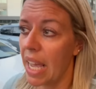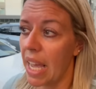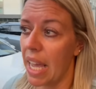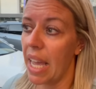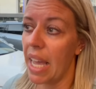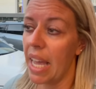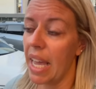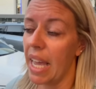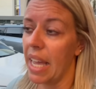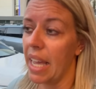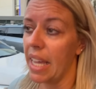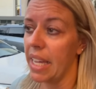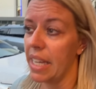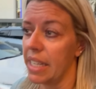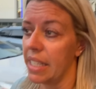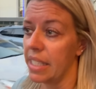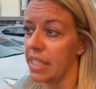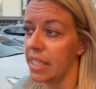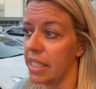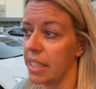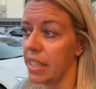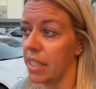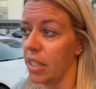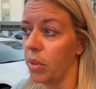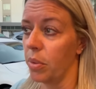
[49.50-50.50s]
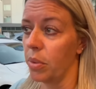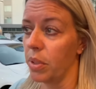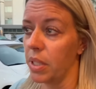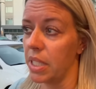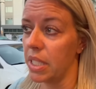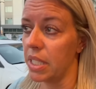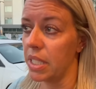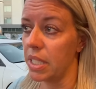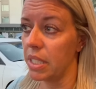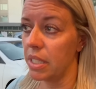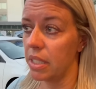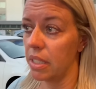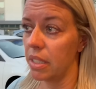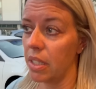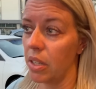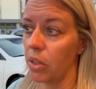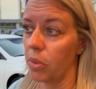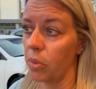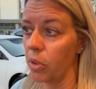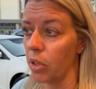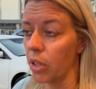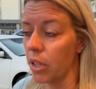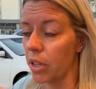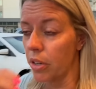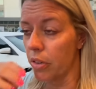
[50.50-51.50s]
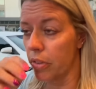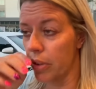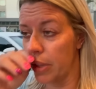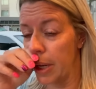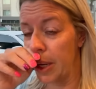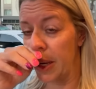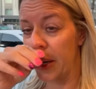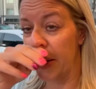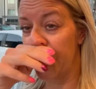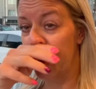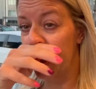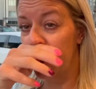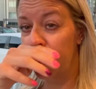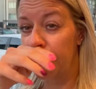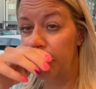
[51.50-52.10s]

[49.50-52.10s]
and there was a worker there